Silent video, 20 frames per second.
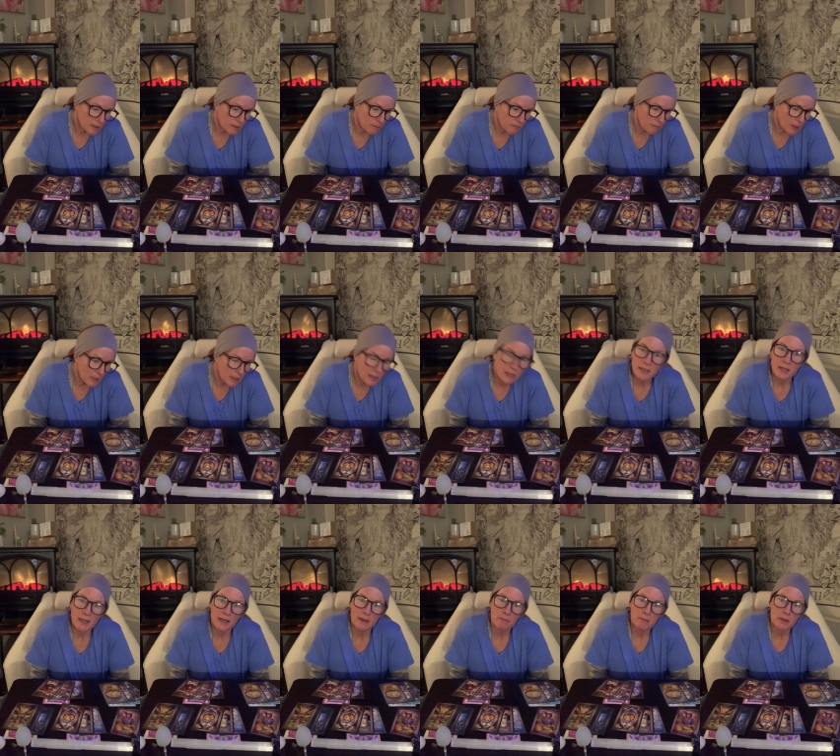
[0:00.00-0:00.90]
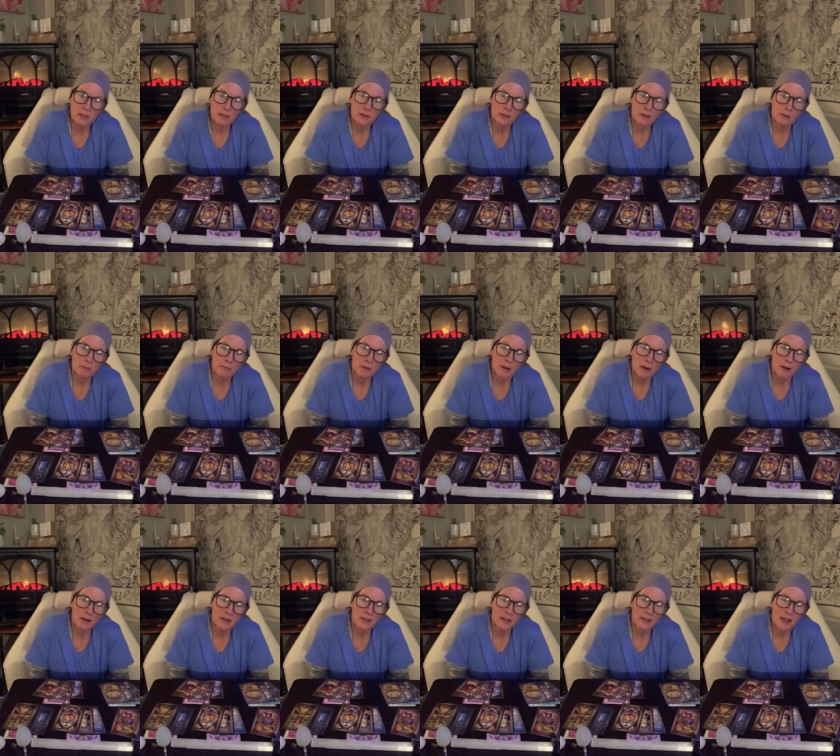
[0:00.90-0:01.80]
money can't be a third
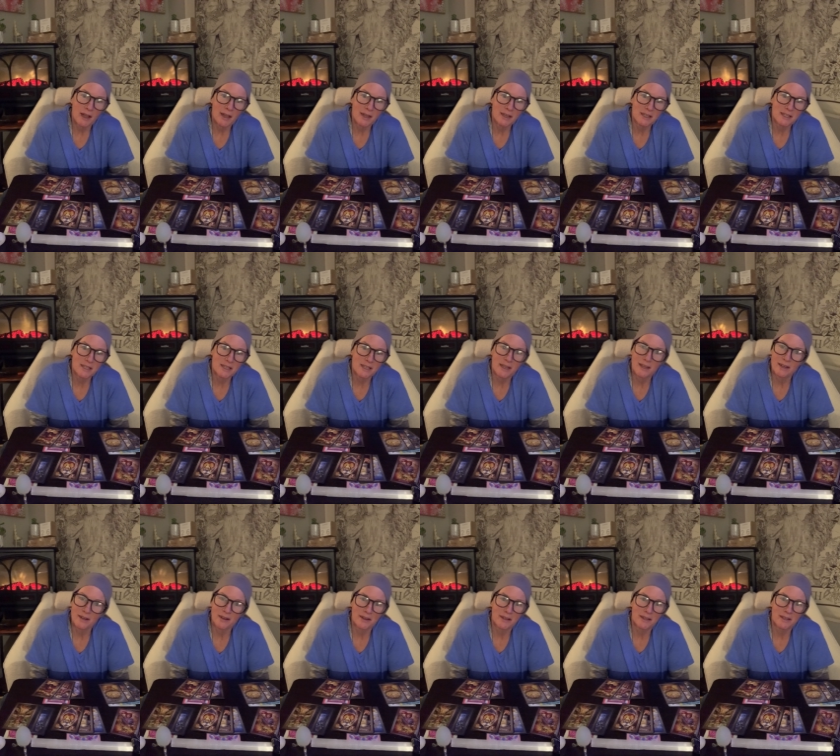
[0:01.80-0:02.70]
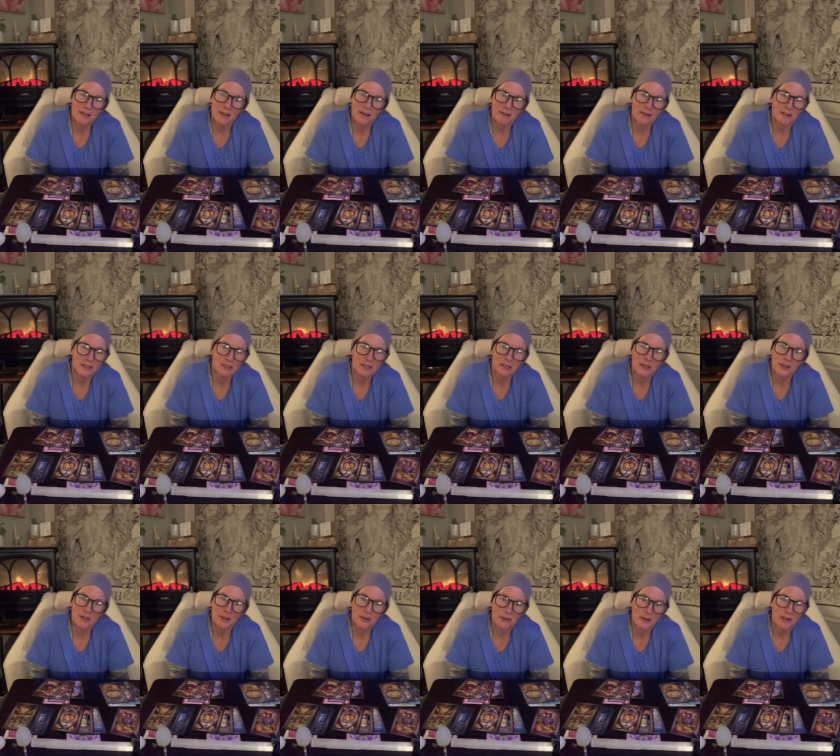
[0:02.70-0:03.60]
party. I could sit here and guarantee
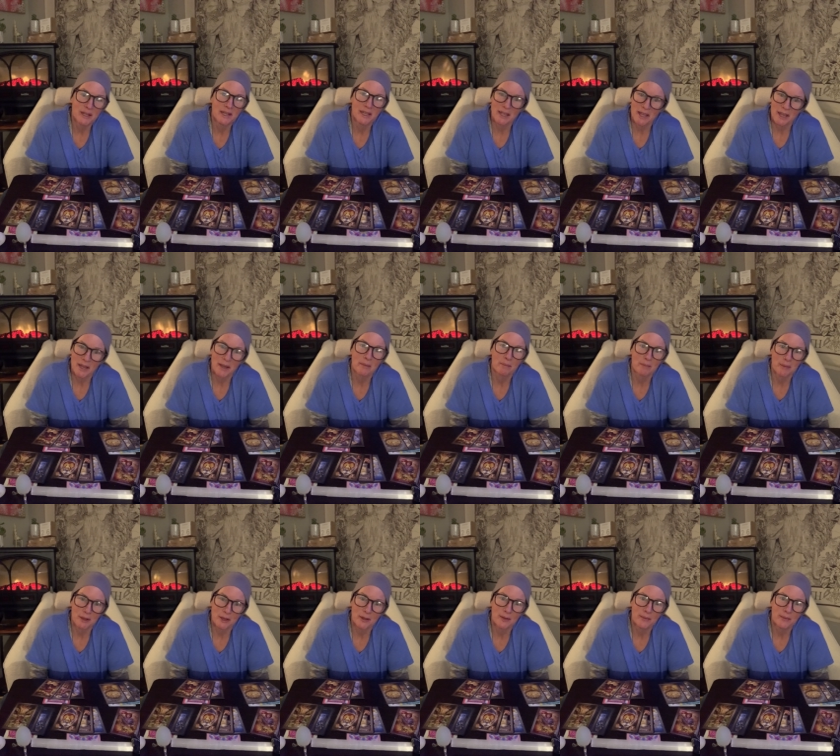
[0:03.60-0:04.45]
you it can be.